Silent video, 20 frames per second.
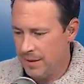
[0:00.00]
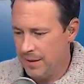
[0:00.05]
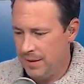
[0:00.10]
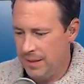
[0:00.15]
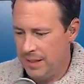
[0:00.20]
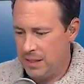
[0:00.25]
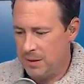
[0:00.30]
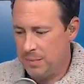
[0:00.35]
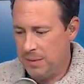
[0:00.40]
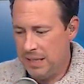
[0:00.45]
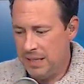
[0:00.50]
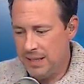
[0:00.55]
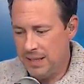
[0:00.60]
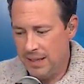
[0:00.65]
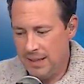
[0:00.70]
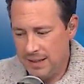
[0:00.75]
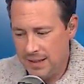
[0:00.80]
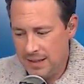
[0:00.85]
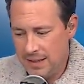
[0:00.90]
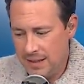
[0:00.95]
It's
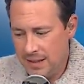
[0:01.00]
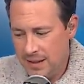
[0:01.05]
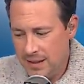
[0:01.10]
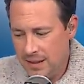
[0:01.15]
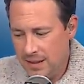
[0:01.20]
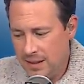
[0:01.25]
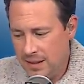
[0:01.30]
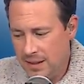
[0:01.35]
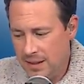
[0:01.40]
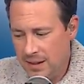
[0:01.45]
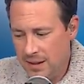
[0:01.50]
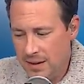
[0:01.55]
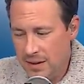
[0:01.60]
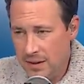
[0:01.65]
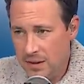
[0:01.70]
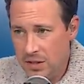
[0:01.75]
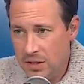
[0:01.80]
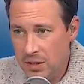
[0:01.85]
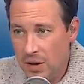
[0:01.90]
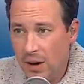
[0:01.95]
because
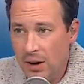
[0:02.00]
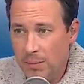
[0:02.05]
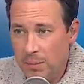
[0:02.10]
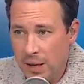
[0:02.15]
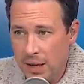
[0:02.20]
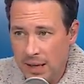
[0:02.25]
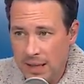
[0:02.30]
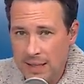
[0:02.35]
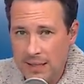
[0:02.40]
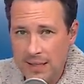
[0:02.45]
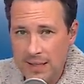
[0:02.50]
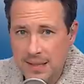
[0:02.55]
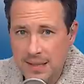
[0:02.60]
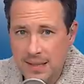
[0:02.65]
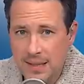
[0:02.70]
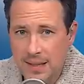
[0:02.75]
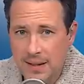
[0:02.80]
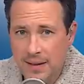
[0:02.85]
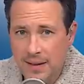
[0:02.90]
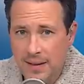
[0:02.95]
Starbucks
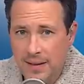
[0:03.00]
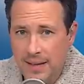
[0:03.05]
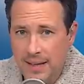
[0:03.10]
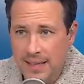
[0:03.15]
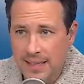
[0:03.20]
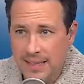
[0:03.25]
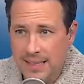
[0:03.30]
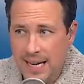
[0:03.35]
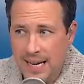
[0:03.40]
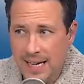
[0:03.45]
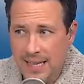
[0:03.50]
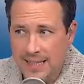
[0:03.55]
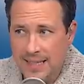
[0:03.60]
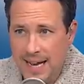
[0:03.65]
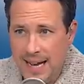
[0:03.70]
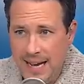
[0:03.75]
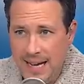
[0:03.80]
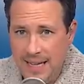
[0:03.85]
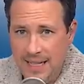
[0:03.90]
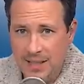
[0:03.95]
has got
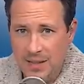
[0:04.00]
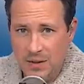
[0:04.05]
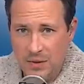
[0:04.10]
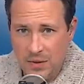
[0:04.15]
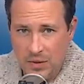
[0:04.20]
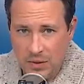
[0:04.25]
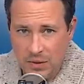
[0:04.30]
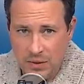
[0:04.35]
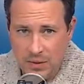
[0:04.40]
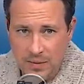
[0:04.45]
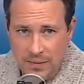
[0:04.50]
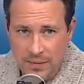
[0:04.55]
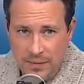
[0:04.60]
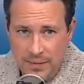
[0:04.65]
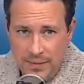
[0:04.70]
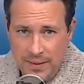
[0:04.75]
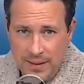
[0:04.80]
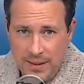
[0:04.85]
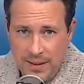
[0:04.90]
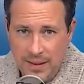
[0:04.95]
its hands full
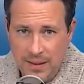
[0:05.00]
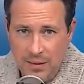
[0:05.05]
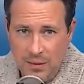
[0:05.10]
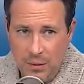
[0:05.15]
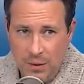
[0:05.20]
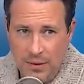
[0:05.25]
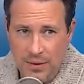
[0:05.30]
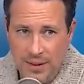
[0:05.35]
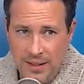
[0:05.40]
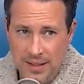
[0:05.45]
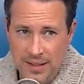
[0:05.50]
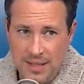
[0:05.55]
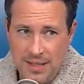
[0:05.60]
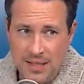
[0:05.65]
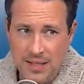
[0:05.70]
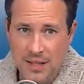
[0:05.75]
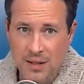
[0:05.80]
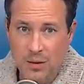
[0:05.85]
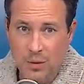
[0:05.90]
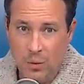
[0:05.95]
with
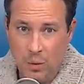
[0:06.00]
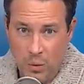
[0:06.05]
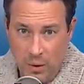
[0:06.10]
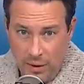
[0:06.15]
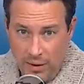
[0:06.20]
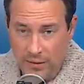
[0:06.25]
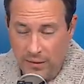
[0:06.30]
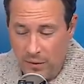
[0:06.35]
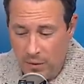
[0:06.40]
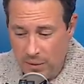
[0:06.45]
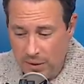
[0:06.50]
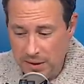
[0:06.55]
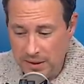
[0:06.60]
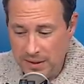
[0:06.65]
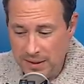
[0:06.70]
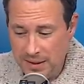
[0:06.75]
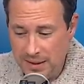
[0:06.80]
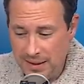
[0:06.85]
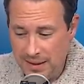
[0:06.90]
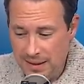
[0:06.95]
its
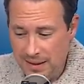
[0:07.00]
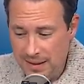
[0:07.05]
workforce.